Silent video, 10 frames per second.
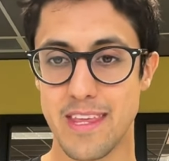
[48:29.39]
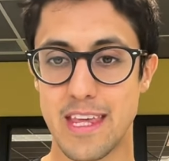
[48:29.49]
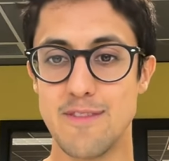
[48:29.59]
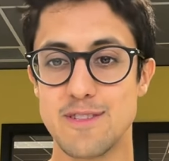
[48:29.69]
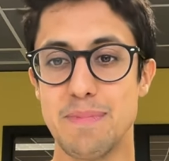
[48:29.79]

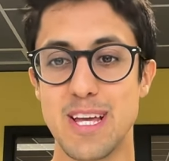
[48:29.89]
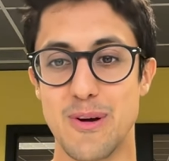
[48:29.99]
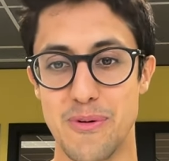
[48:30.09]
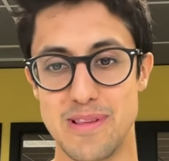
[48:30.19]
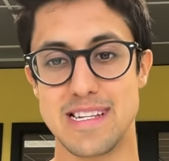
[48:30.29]
gives me
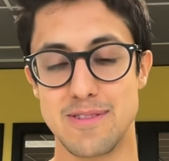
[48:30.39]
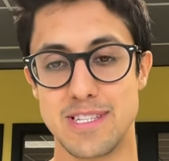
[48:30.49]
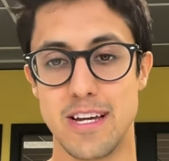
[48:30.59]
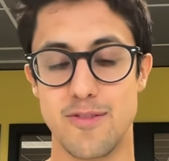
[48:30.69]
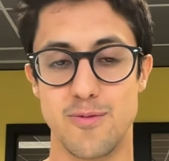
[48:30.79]
goals
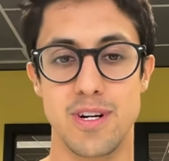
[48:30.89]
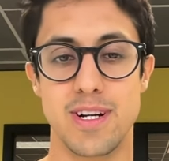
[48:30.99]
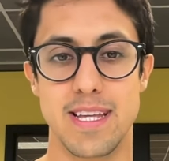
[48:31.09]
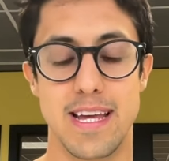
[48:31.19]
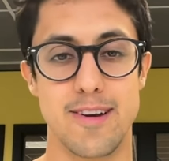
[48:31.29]
outside of work,
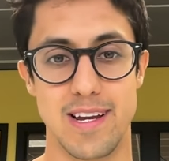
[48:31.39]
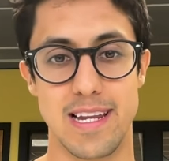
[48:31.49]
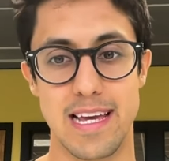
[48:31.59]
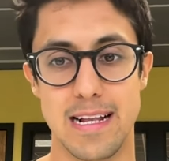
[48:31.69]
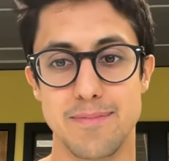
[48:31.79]
and that really
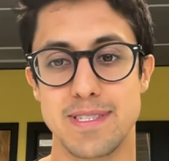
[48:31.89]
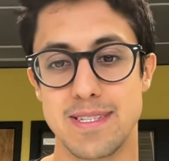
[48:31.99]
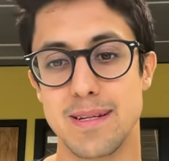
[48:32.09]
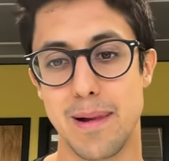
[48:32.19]
helps.